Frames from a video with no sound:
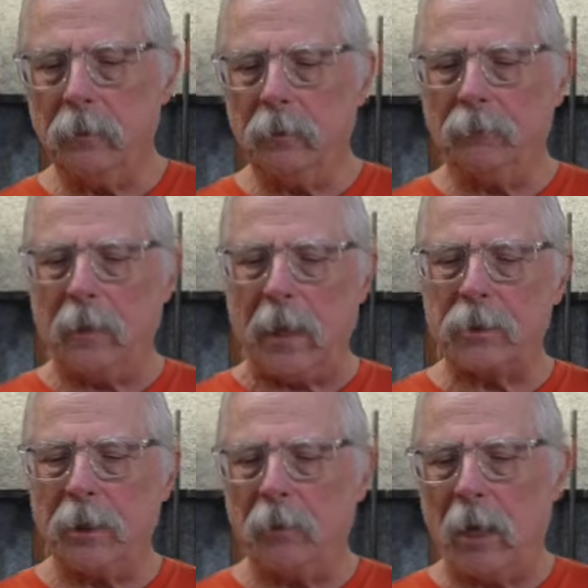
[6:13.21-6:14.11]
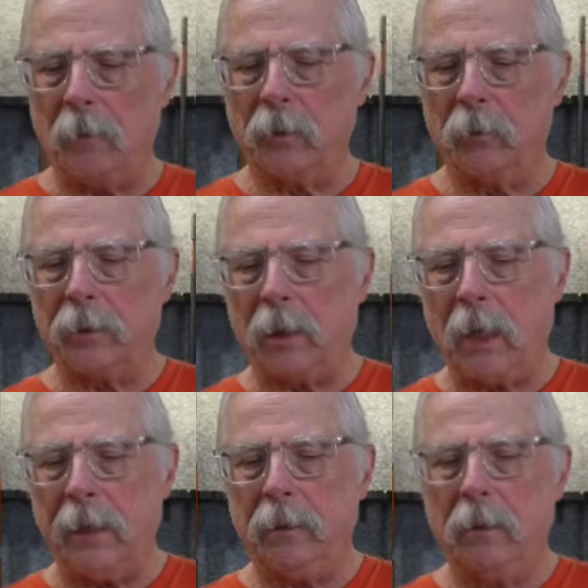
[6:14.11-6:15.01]
The flashlight will help you with the
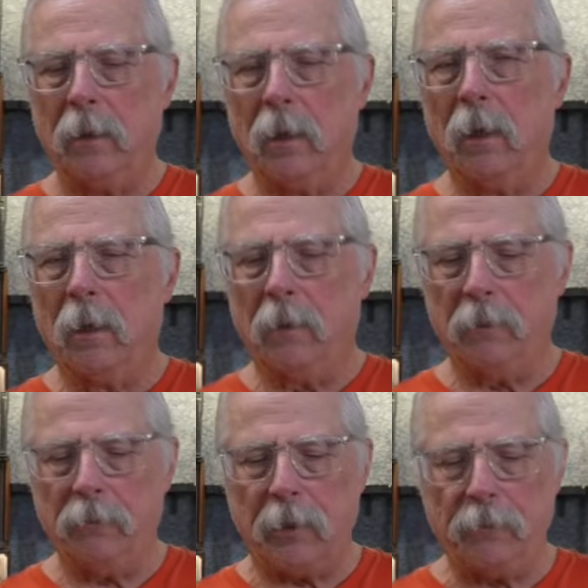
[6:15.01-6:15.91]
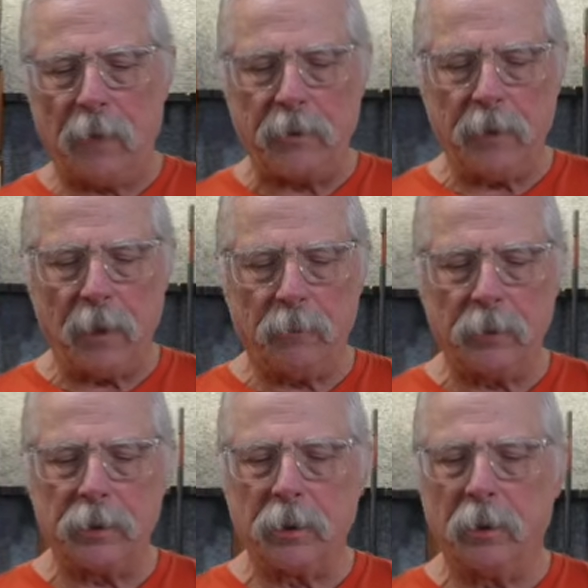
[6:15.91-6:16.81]
light, verify the
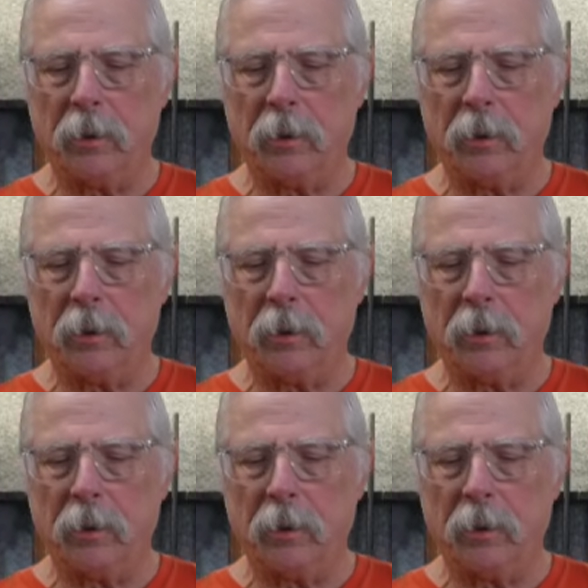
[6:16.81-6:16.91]
numbers.